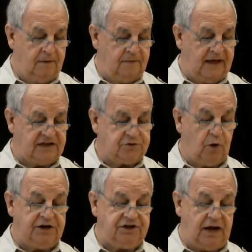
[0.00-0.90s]
That's
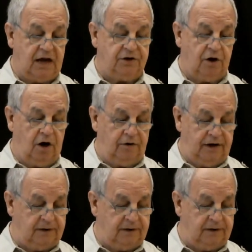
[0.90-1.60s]
why she had to hurry.